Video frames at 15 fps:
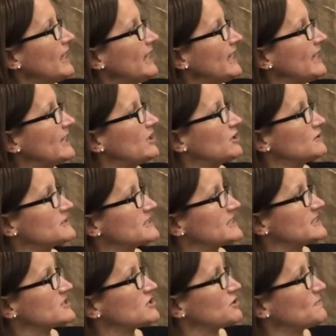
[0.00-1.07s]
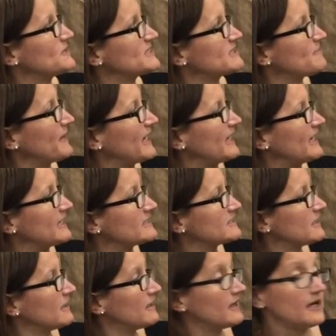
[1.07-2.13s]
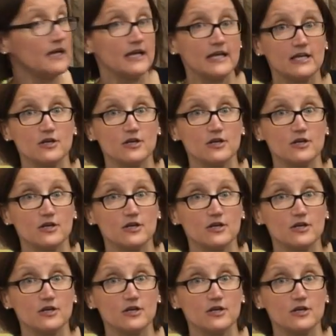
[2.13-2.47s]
He used his super speed. He